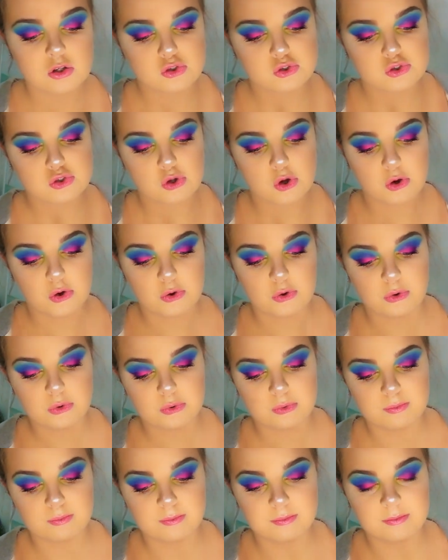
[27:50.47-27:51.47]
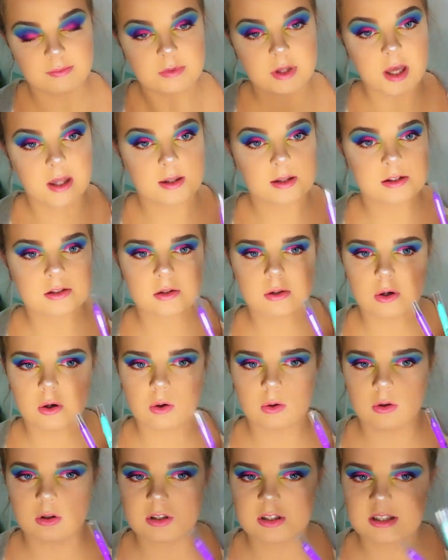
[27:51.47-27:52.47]
So yeah, there's not a
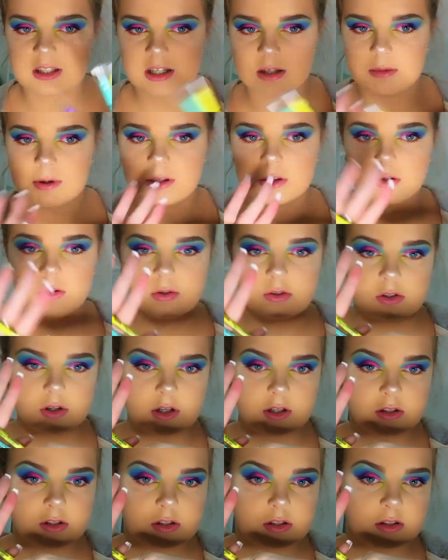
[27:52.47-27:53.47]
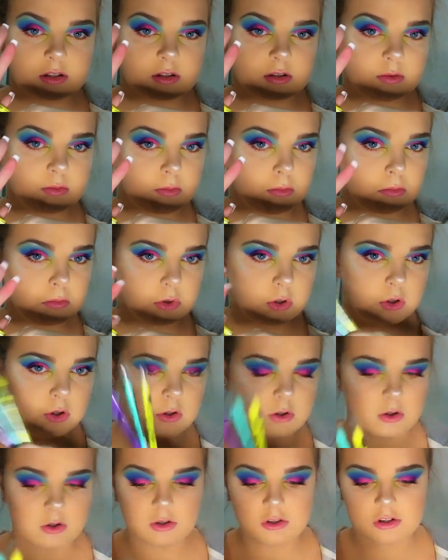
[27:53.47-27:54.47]
whole lot to say about those, I just
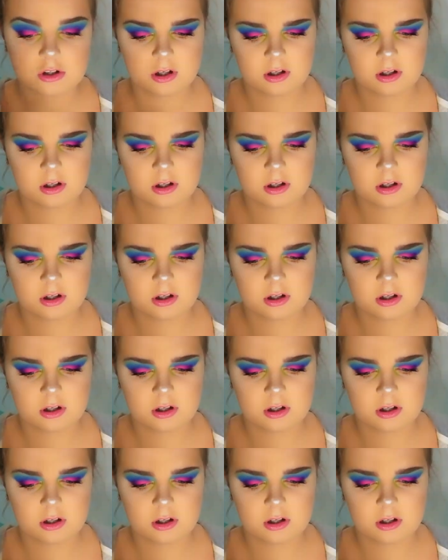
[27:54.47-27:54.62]
got those.